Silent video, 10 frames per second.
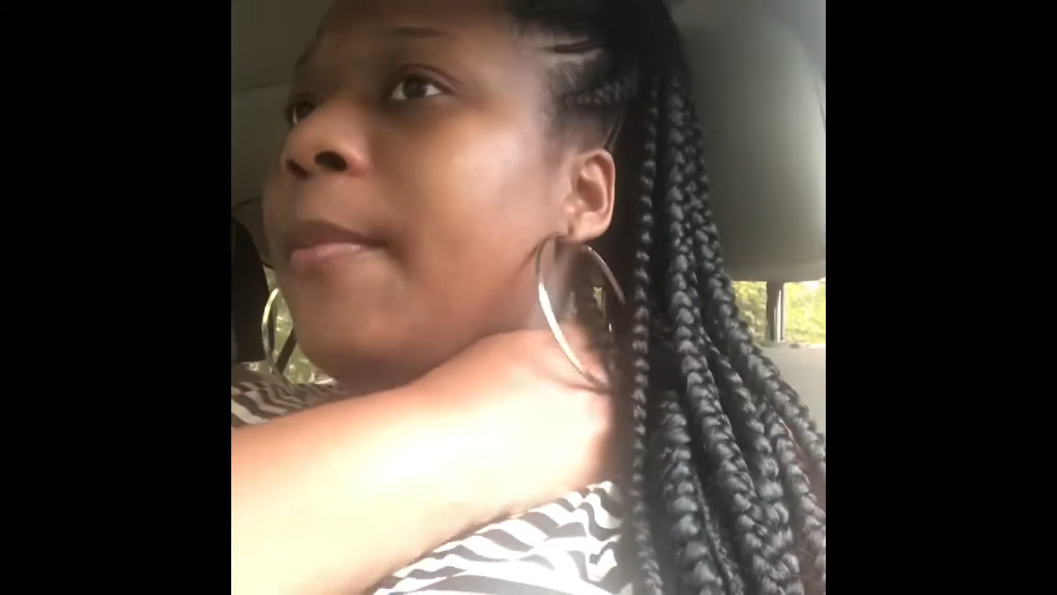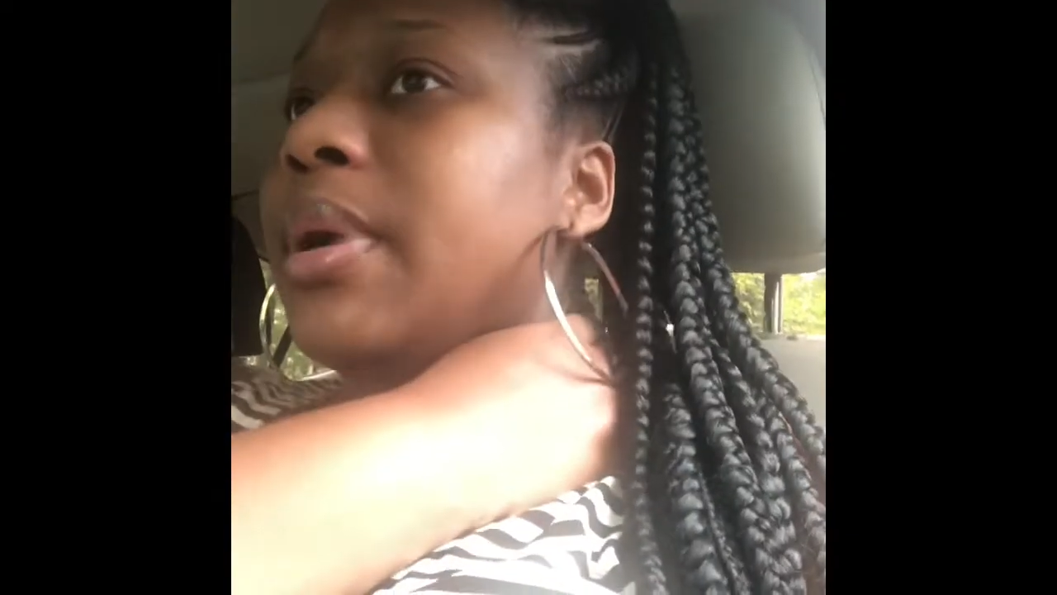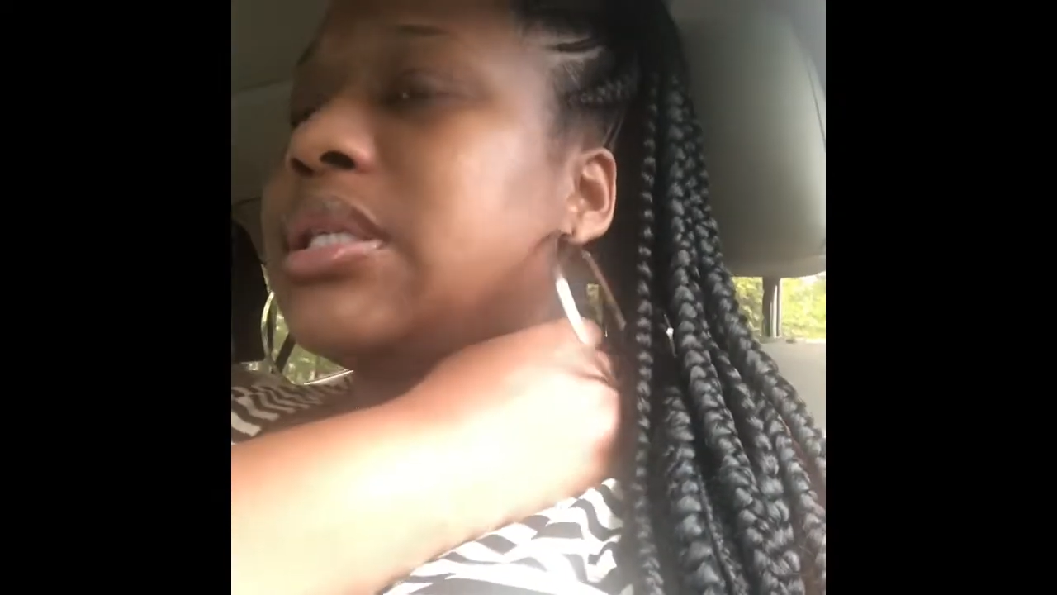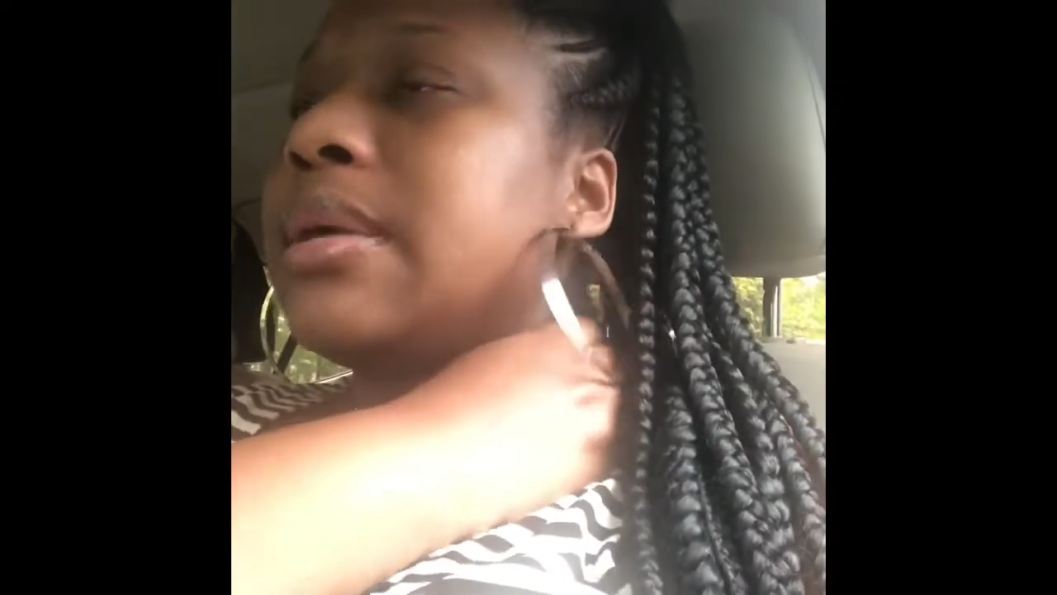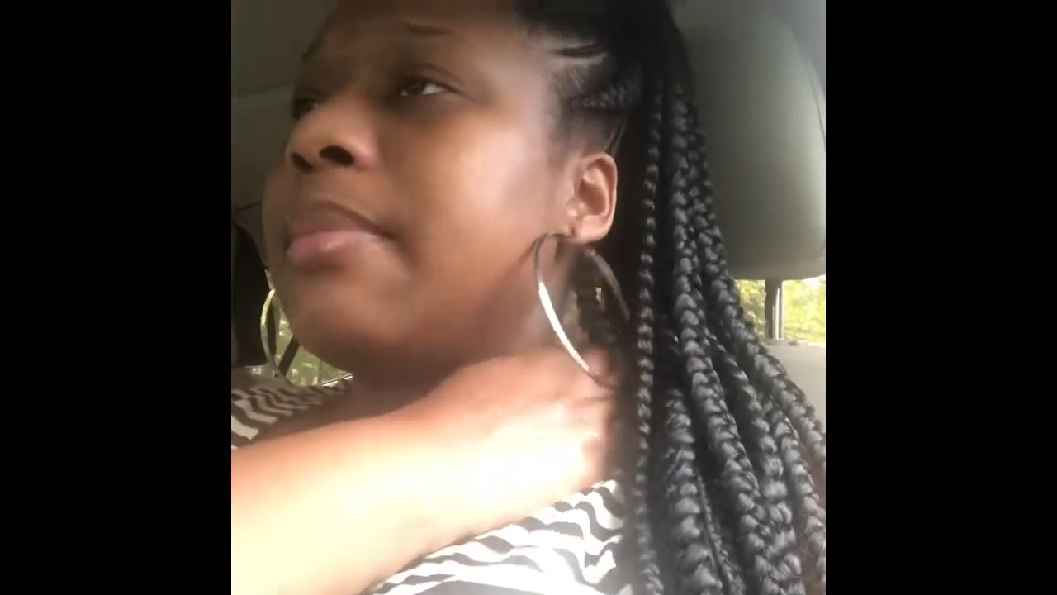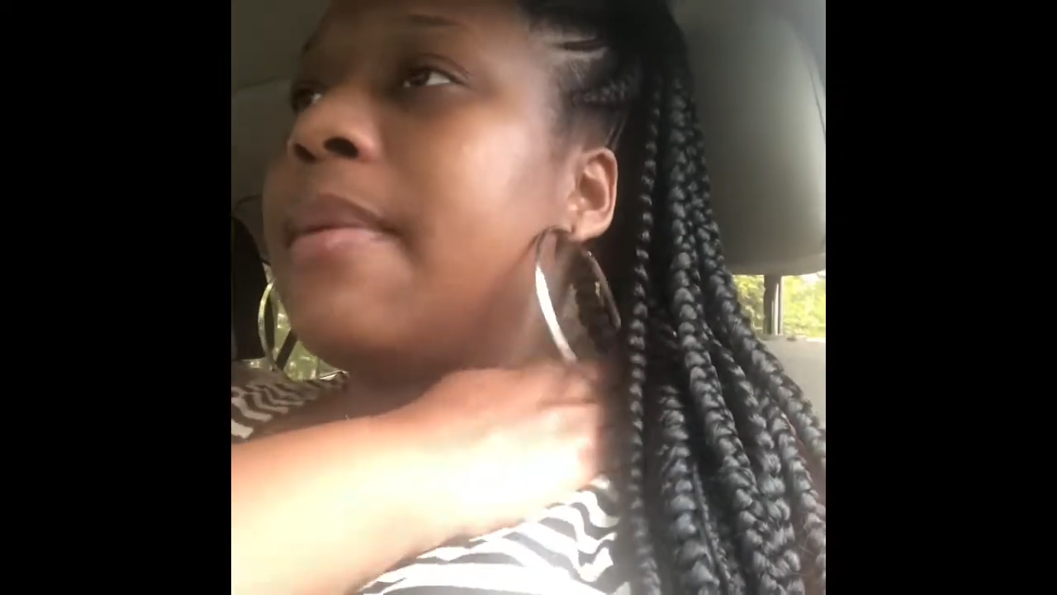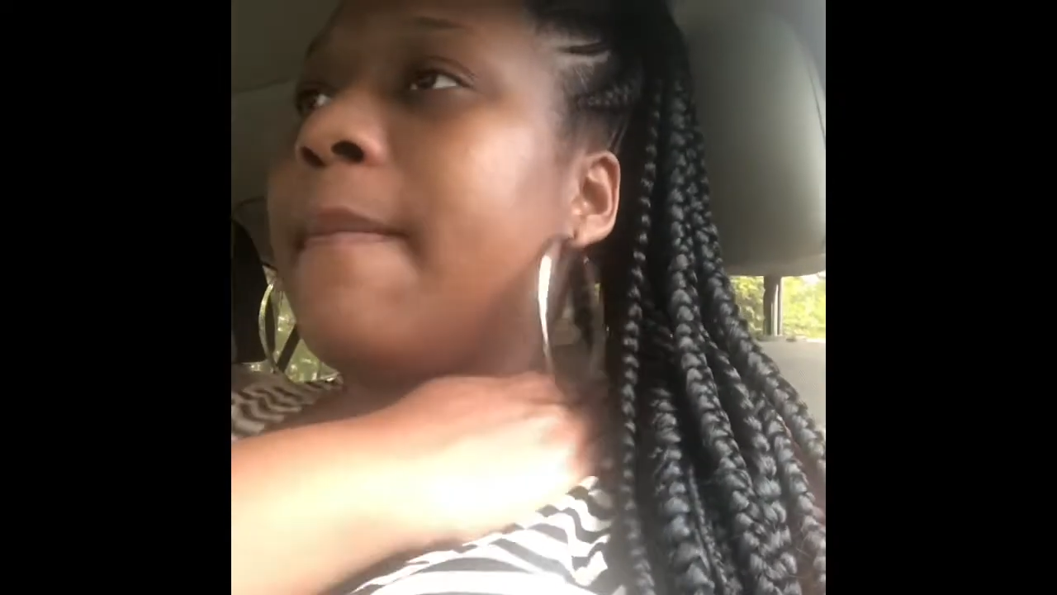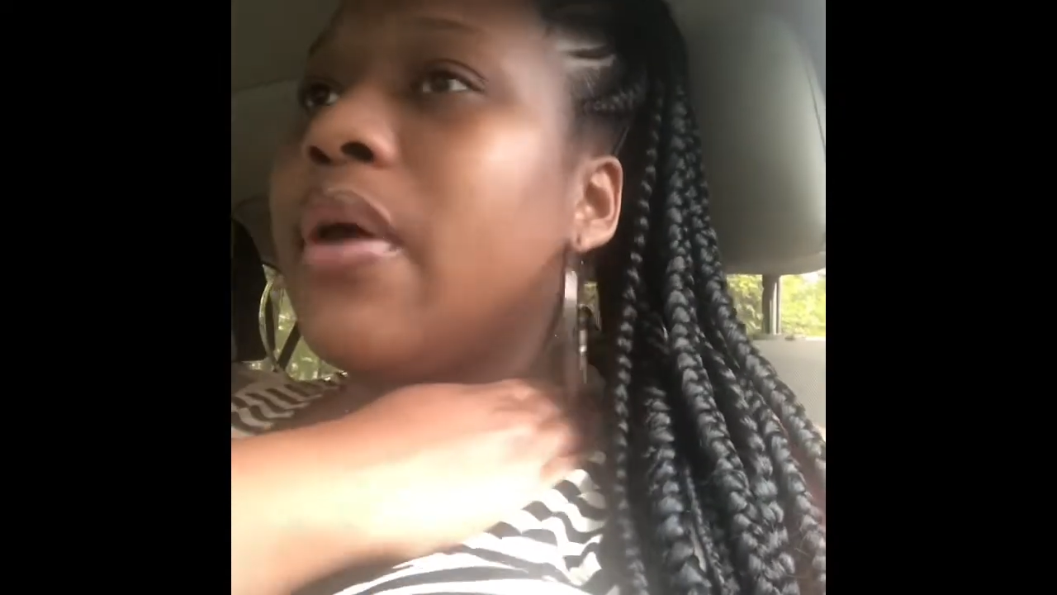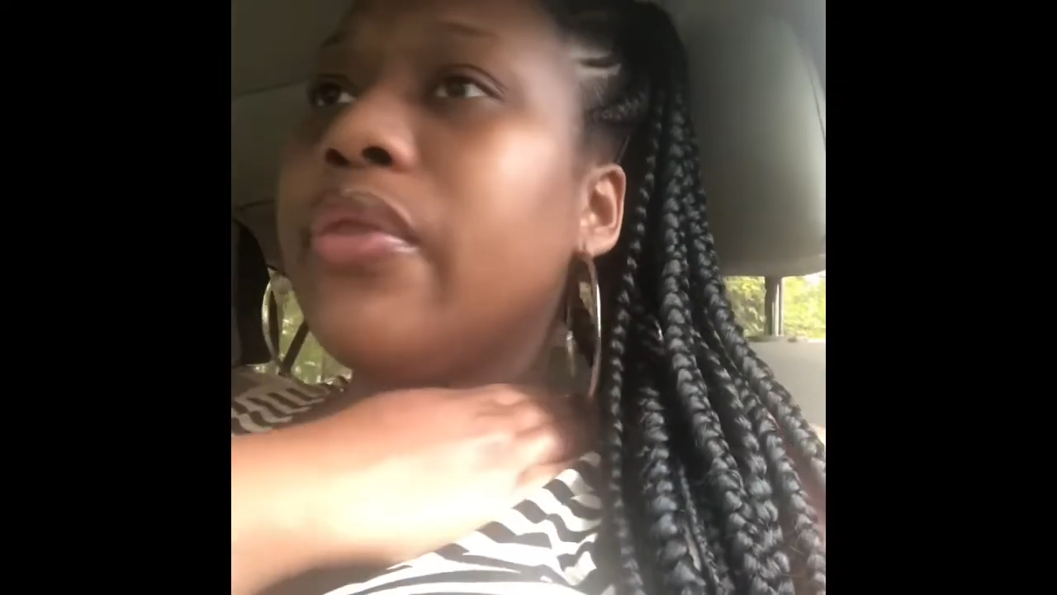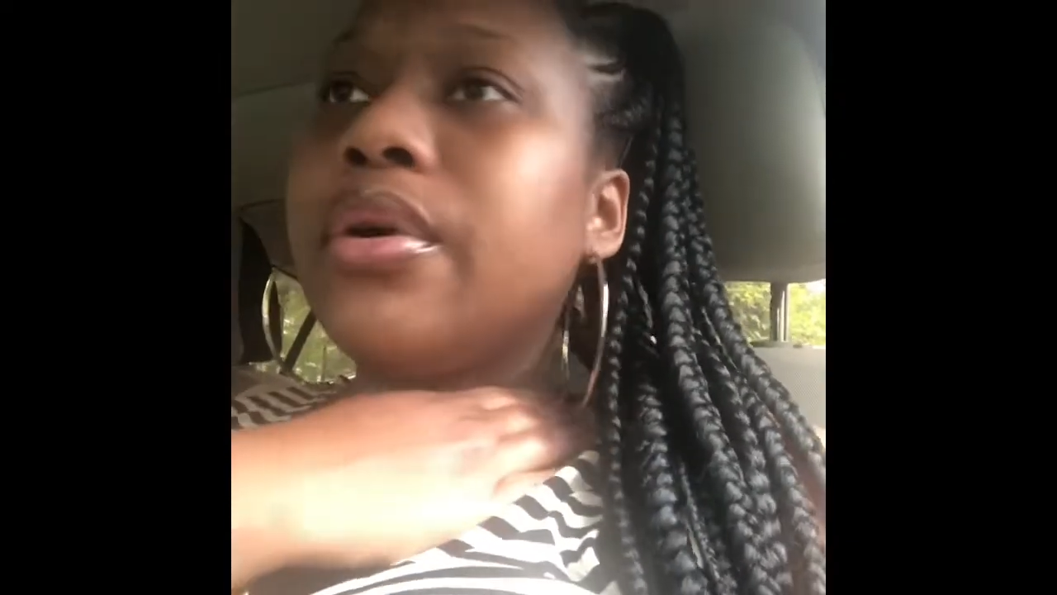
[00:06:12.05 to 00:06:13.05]
But to me,
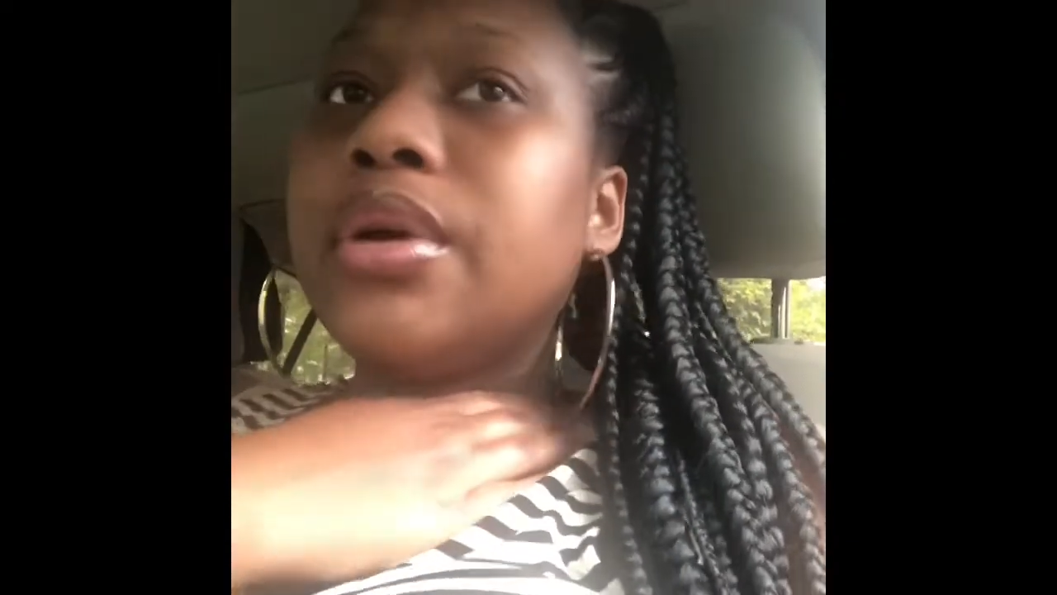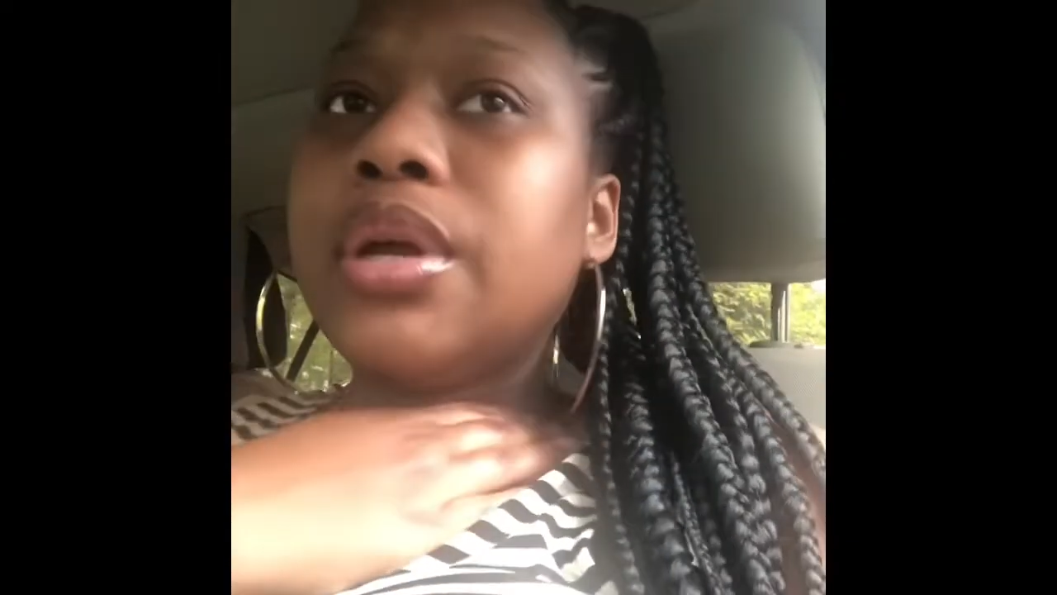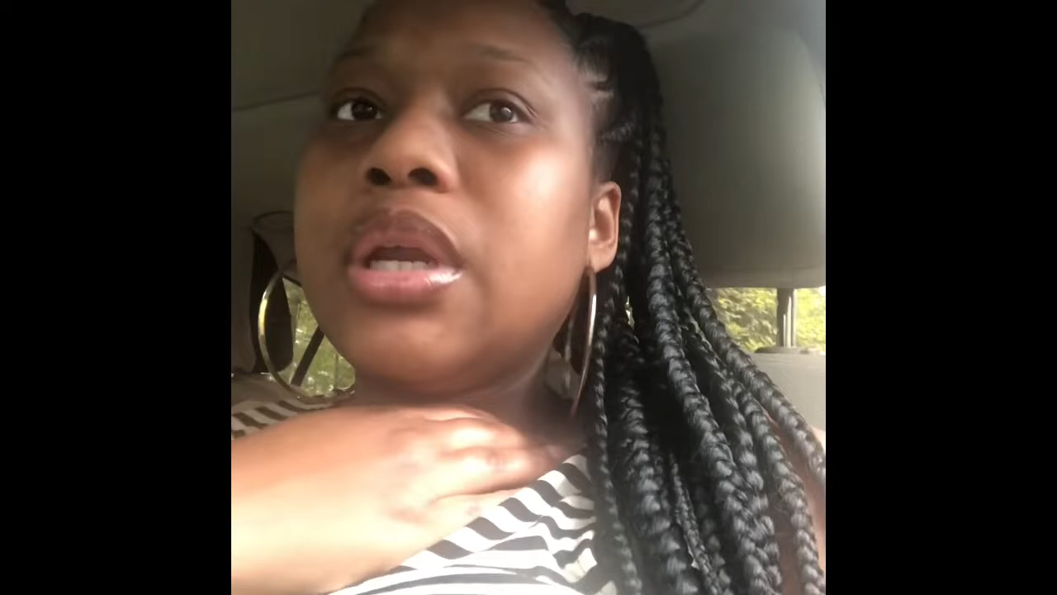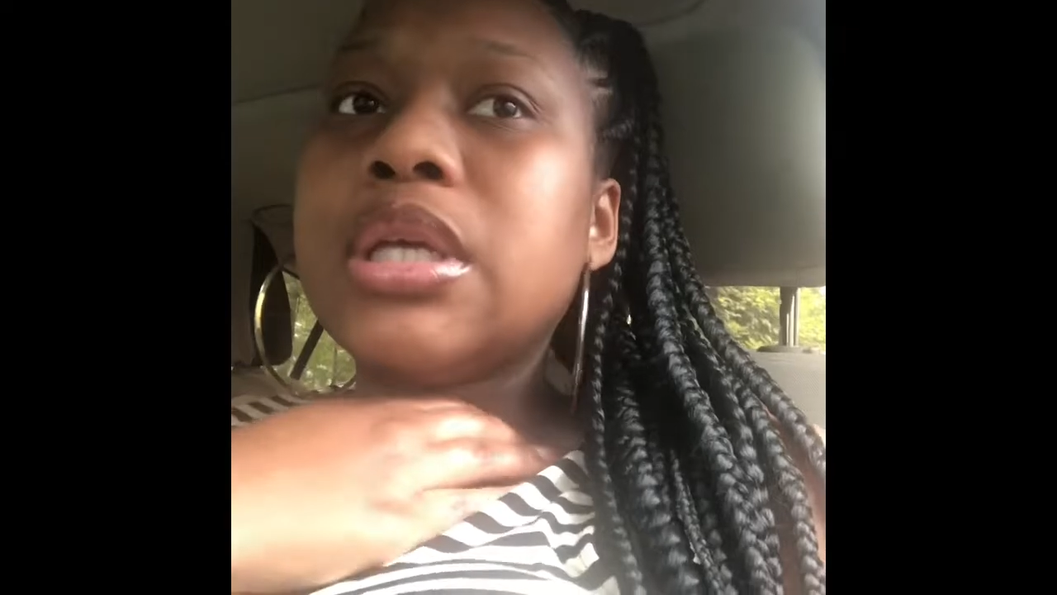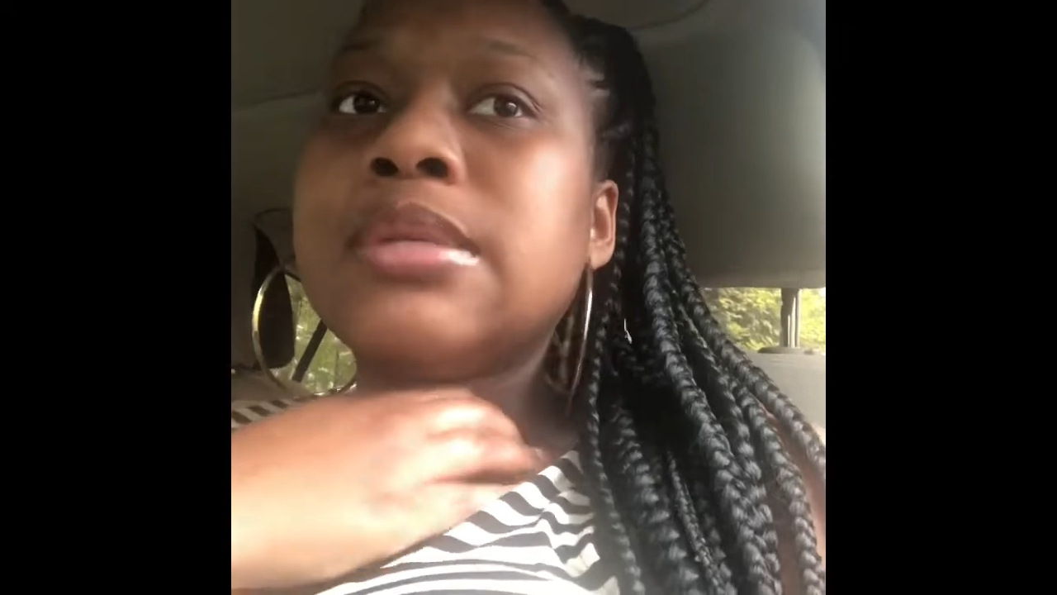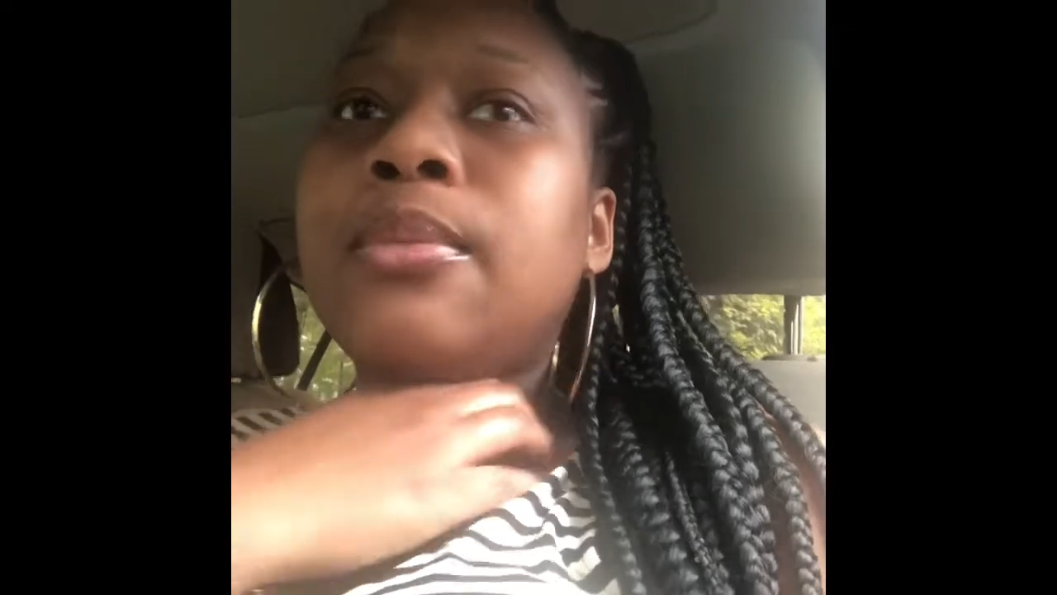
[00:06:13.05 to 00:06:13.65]
motherhood is